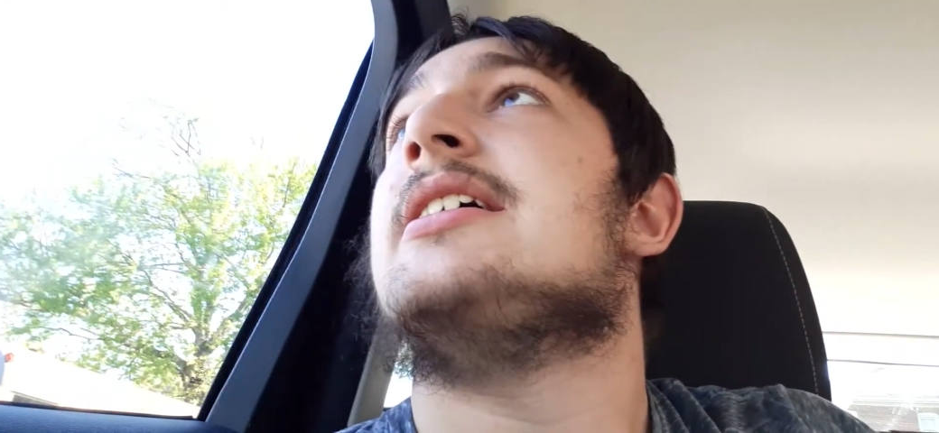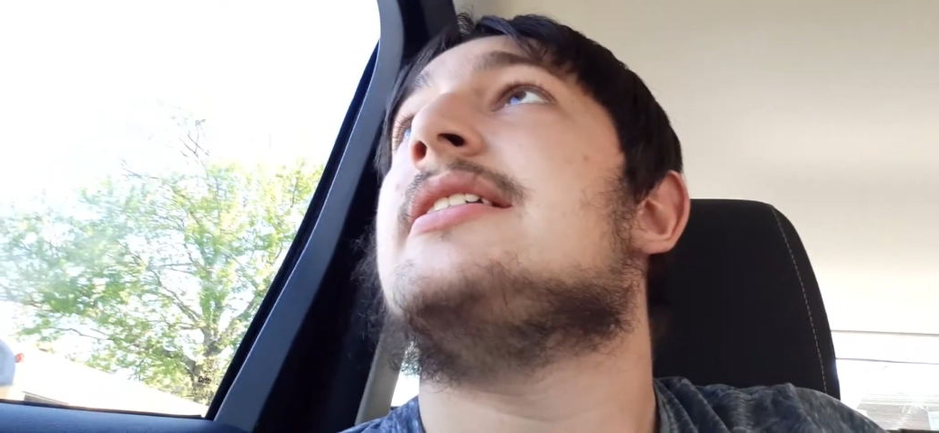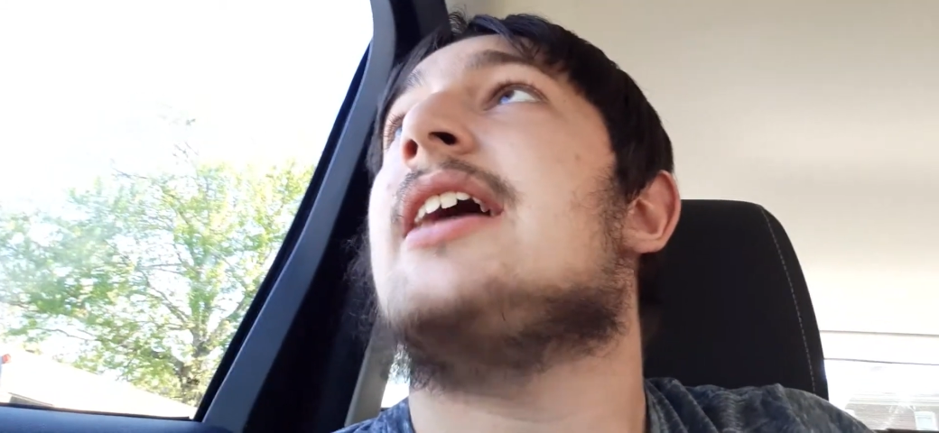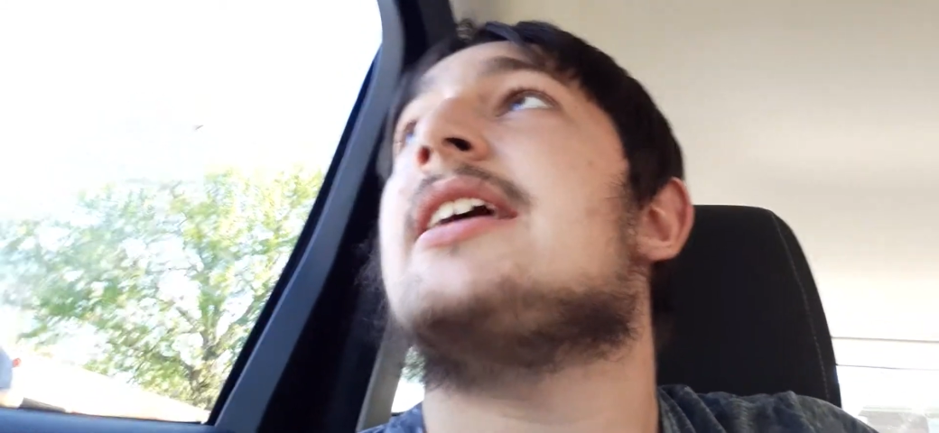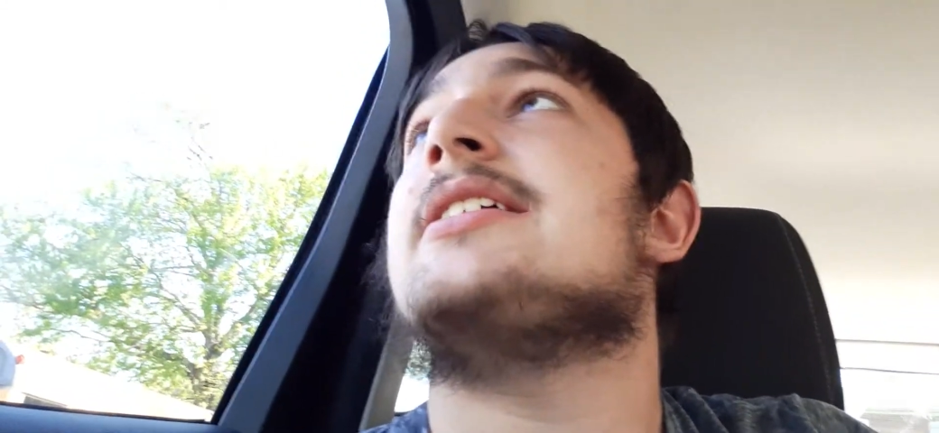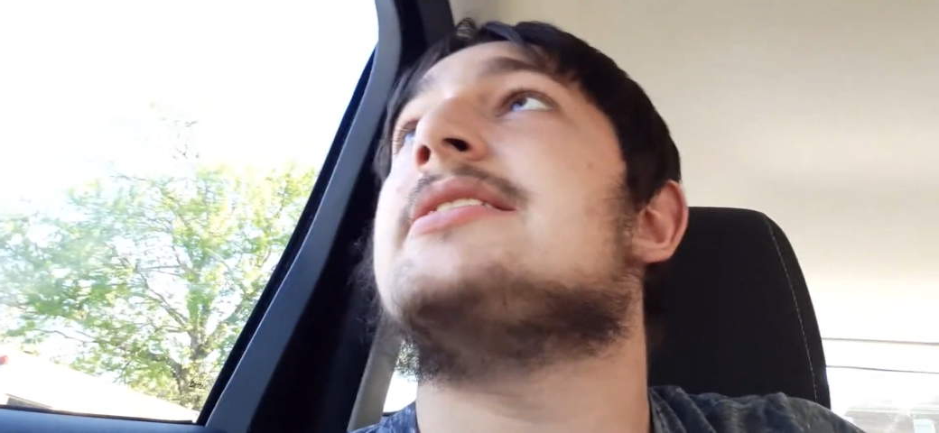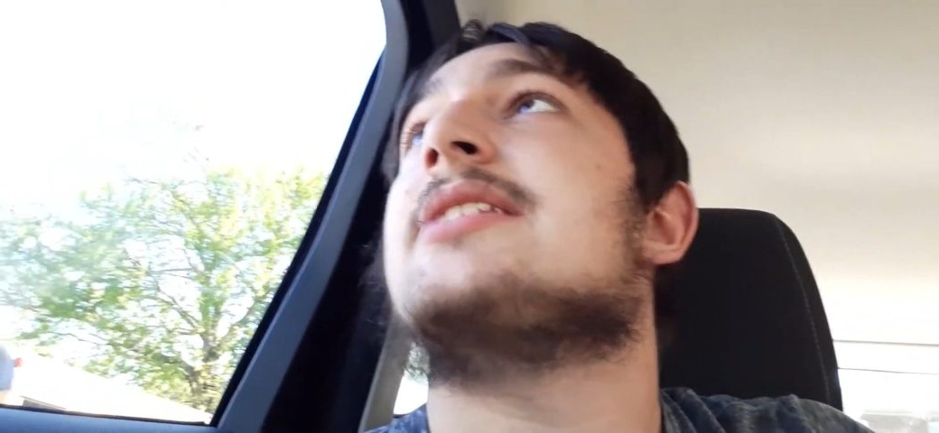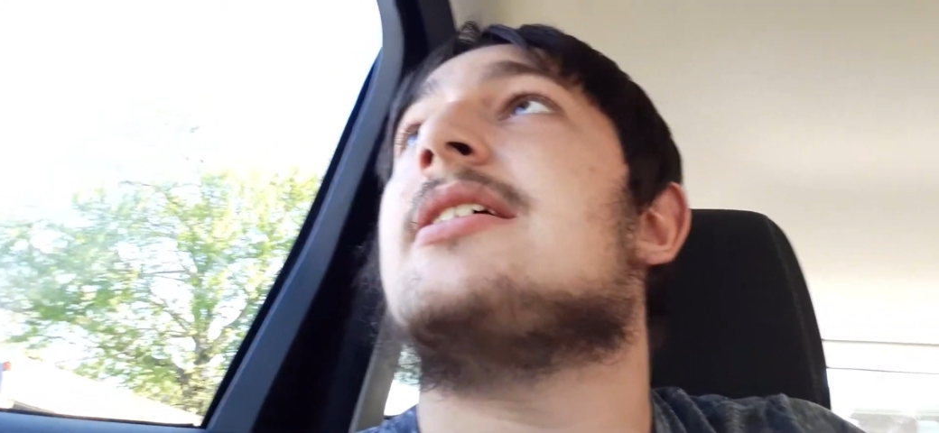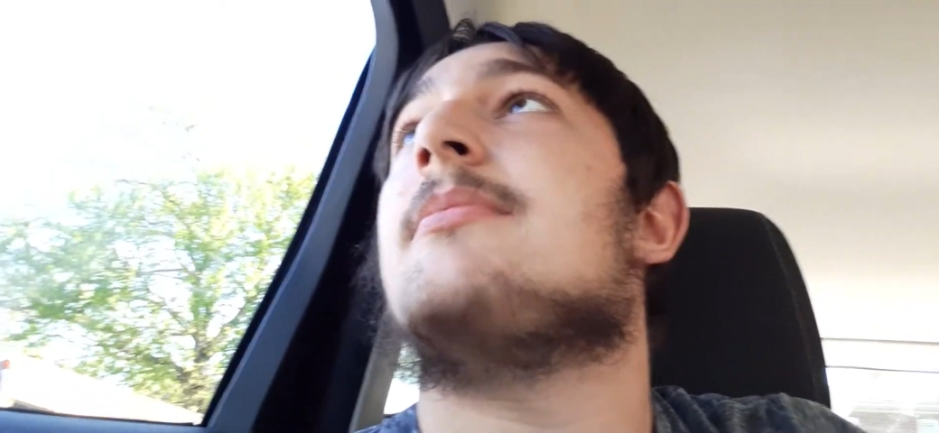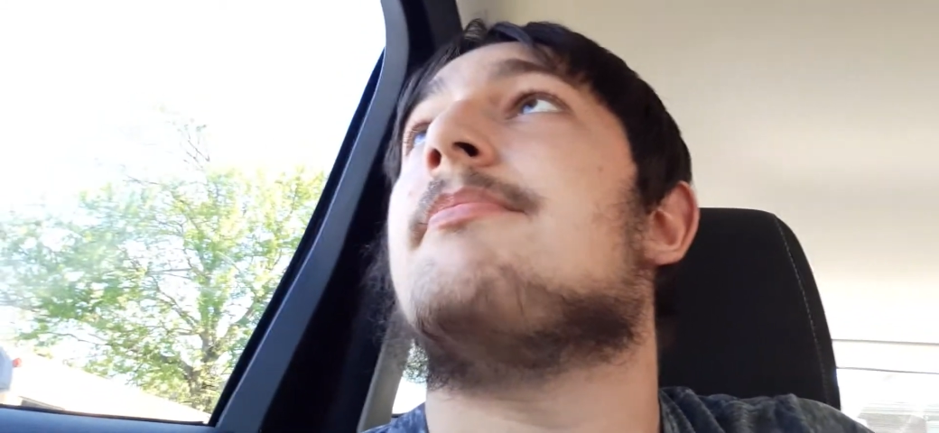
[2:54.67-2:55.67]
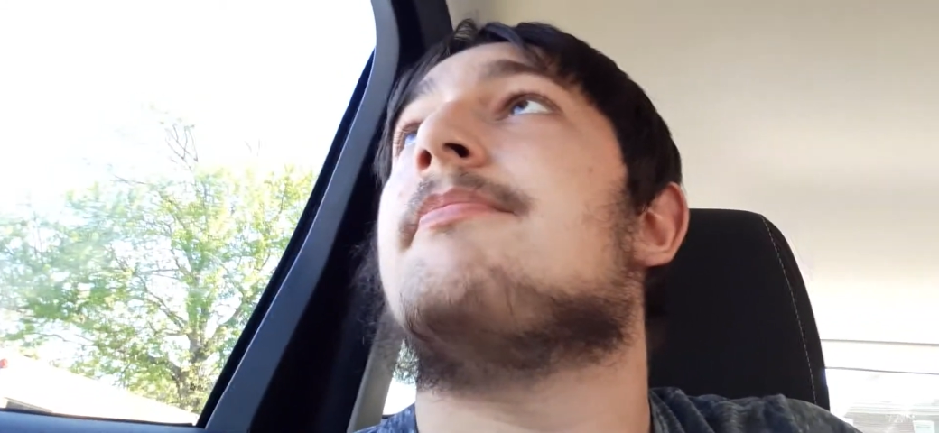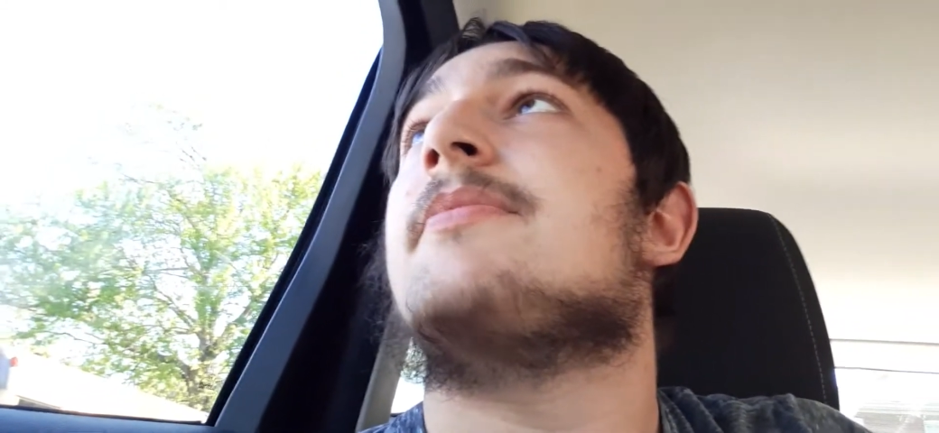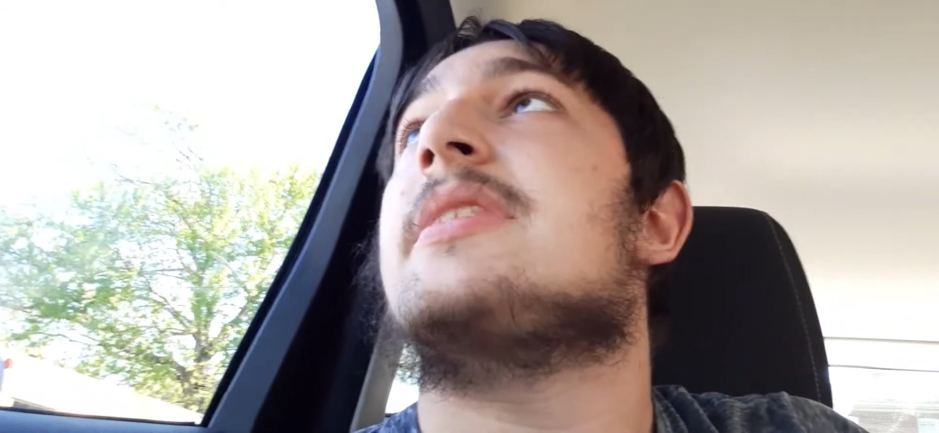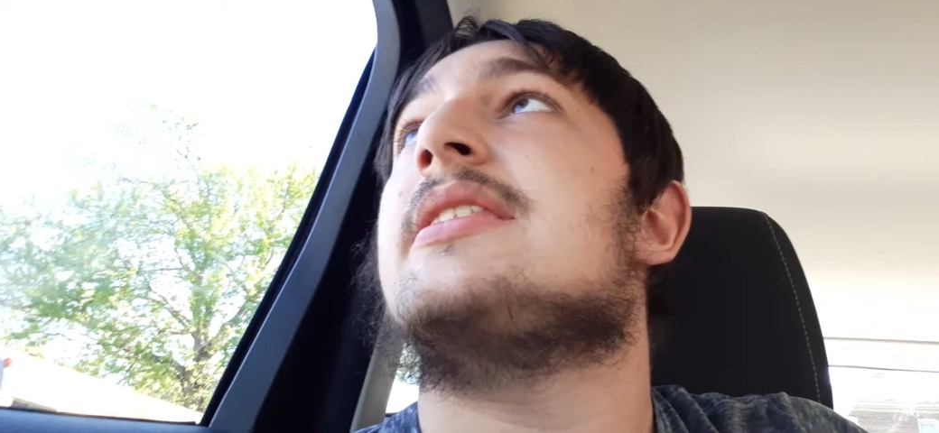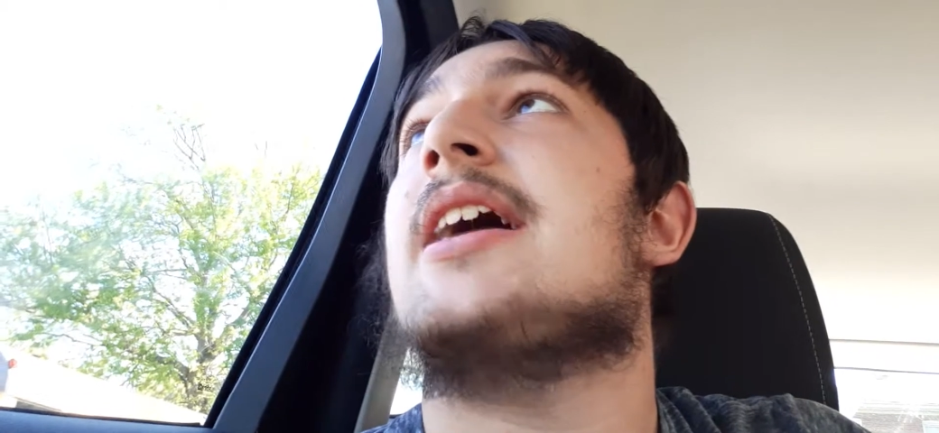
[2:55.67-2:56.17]
That is um
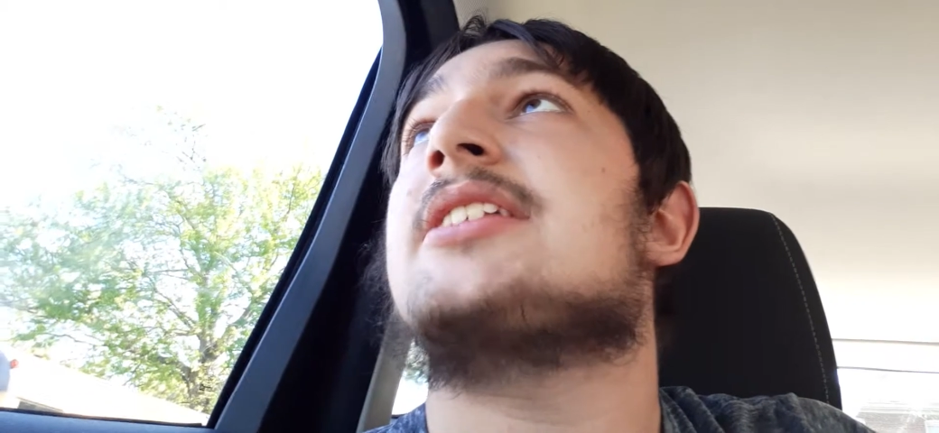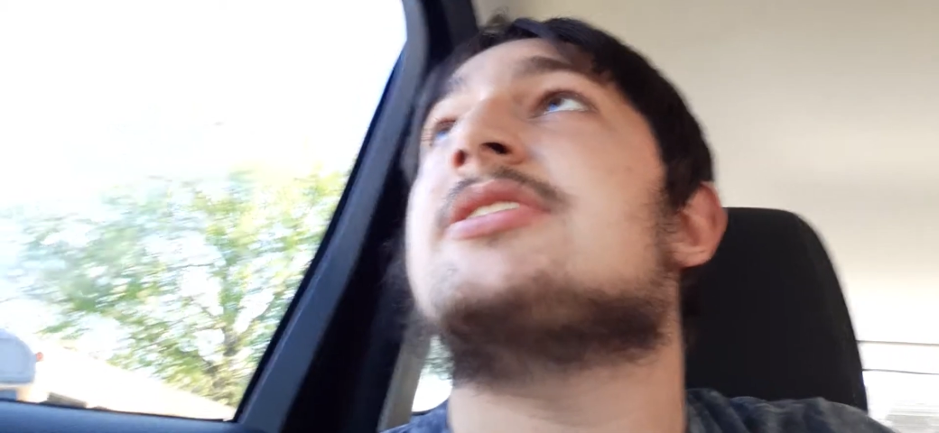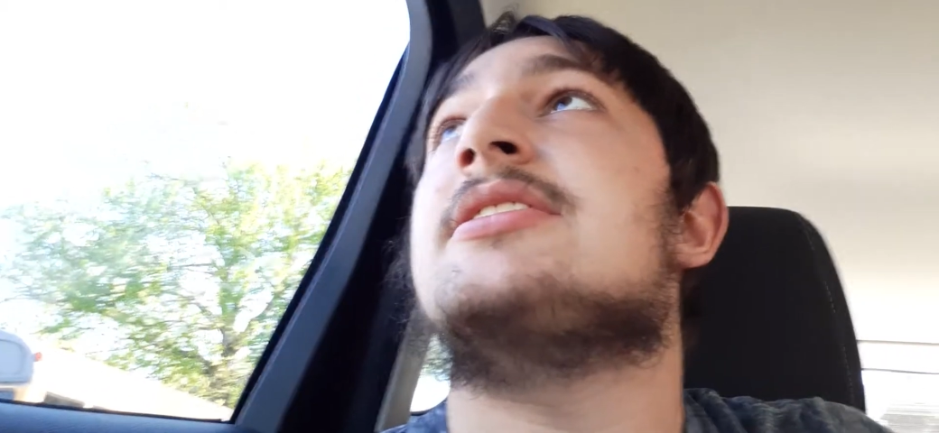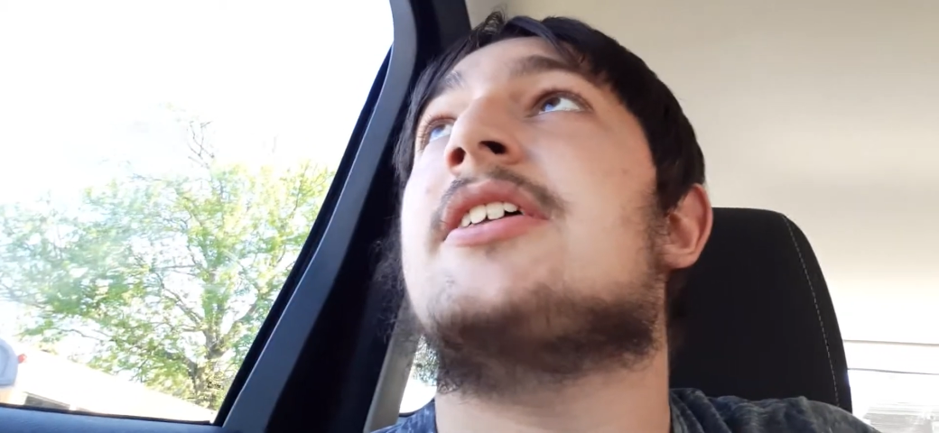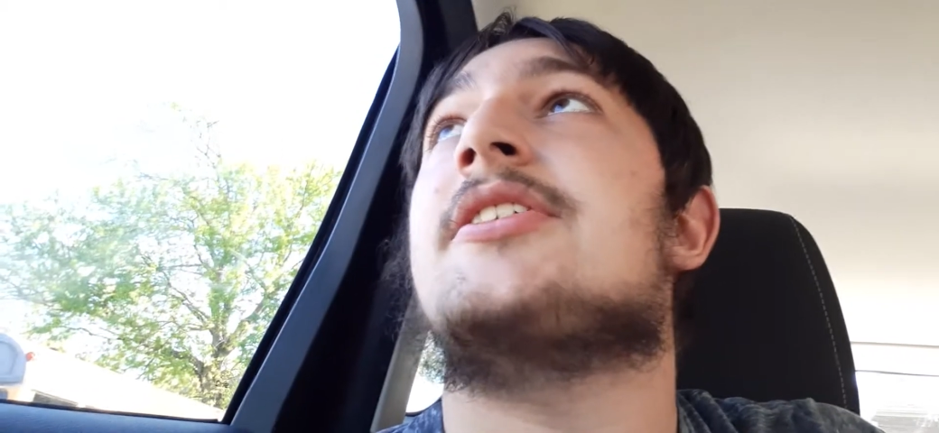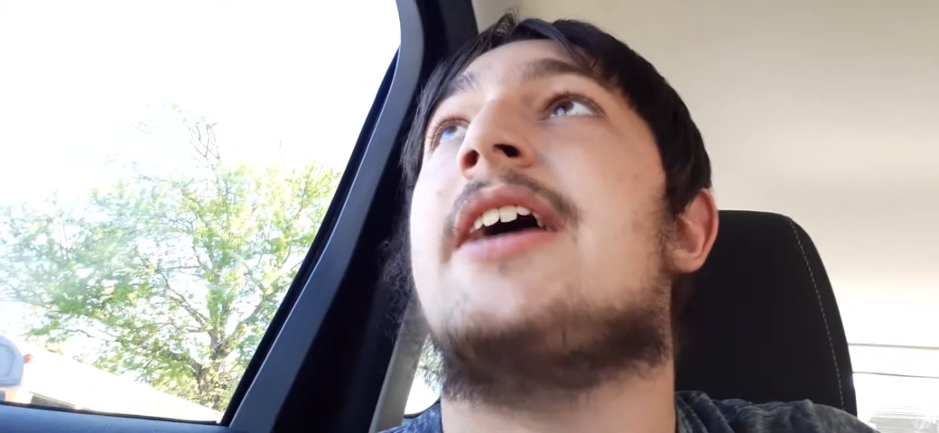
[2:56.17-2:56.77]
that's another